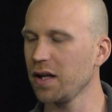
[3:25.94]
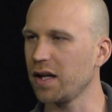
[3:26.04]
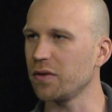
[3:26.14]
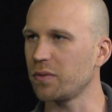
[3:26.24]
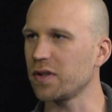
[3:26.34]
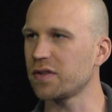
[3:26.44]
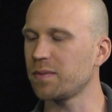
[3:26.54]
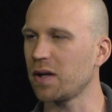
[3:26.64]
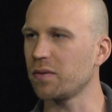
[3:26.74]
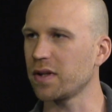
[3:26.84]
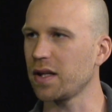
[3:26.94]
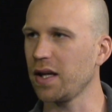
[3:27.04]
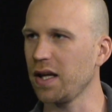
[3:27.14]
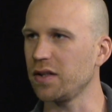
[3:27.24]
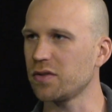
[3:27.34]
And it was spelt with an
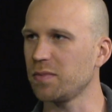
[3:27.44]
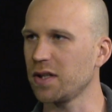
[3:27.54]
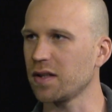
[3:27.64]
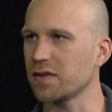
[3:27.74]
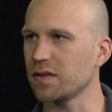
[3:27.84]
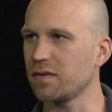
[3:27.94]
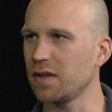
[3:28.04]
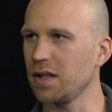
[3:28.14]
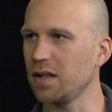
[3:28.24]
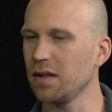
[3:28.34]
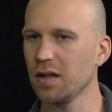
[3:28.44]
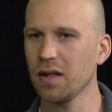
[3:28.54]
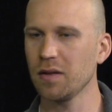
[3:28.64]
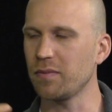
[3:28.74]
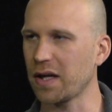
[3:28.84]
H because of the
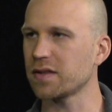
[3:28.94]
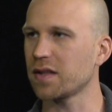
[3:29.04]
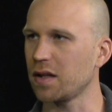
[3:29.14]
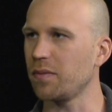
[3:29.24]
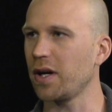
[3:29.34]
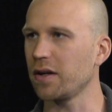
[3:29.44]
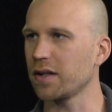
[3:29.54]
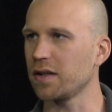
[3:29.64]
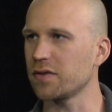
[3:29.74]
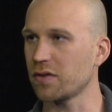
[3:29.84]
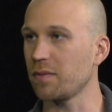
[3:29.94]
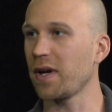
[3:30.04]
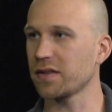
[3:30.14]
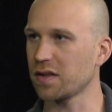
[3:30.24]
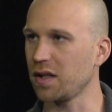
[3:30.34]
Mexican Americans or the
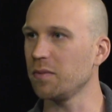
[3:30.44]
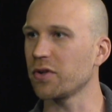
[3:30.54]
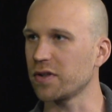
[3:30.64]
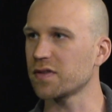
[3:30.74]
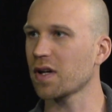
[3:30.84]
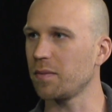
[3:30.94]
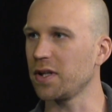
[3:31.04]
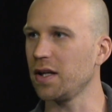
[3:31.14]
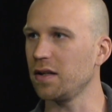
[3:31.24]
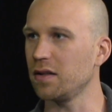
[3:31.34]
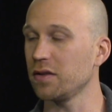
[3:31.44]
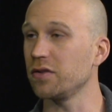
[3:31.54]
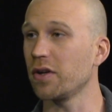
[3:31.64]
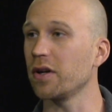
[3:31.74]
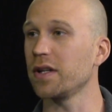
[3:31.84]
Mexican immigrants coming in
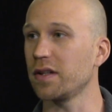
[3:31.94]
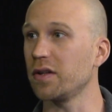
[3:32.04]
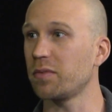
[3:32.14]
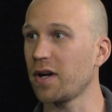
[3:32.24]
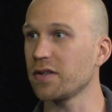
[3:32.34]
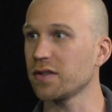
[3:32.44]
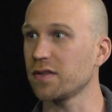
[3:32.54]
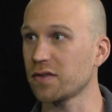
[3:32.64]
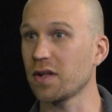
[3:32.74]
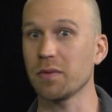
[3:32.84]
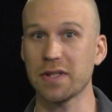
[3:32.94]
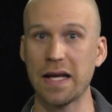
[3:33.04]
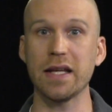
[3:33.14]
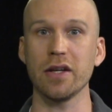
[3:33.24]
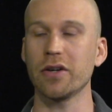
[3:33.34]
during the Depression. So they were
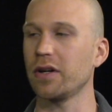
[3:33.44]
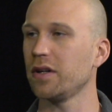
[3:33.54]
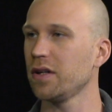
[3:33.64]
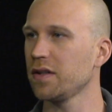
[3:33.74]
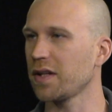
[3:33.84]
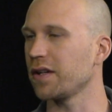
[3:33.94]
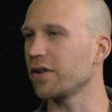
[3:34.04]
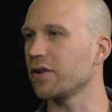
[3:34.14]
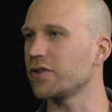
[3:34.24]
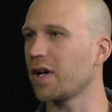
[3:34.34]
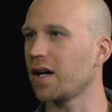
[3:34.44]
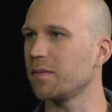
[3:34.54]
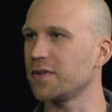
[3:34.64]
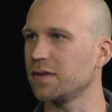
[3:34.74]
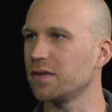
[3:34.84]
taking our
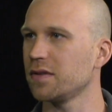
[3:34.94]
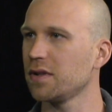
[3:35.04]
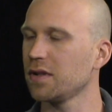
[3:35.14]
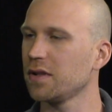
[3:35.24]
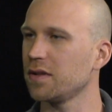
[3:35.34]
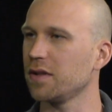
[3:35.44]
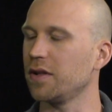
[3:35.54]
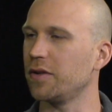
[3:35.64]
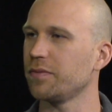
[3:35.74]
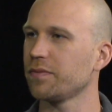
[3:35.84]
jobs, and you know,